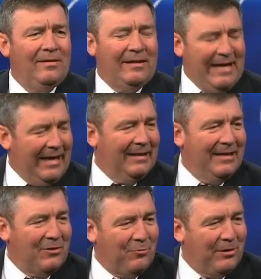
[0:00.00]
The cattle
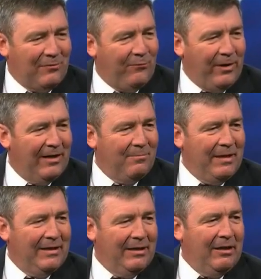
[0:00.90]
industry is
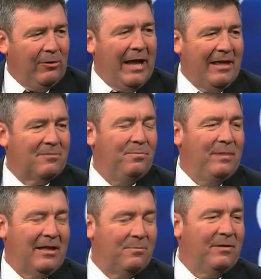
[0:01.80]
fragmented or has,
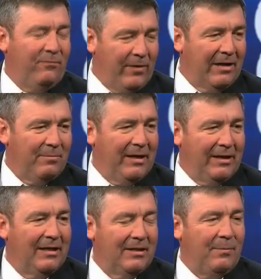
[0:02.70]
has been
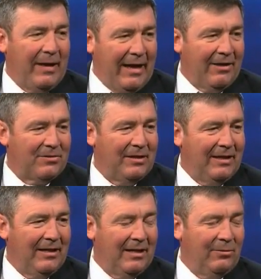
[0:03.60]
fragmented in the past,
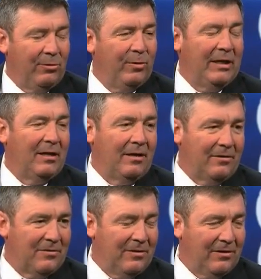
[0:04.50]
and I would really like
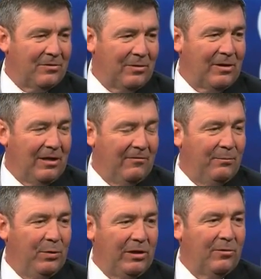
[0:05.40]
to see us kind
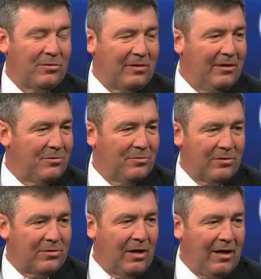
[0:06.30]
of put those issues
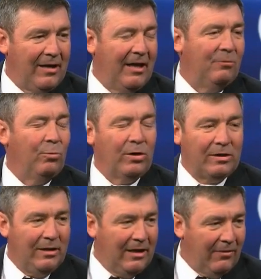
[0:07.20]
aside and
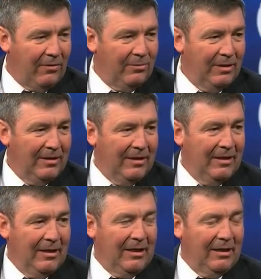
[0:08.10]
work together.
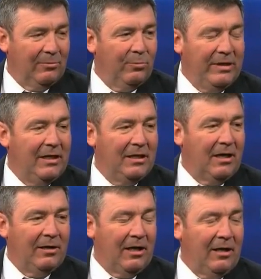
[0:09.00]
Uh, we need,
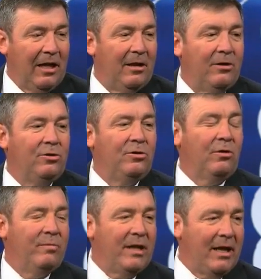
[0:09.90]
and I, and I
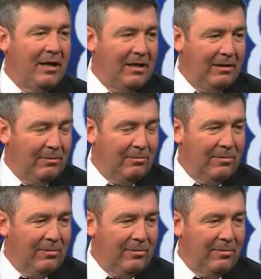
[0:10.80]
don't mean any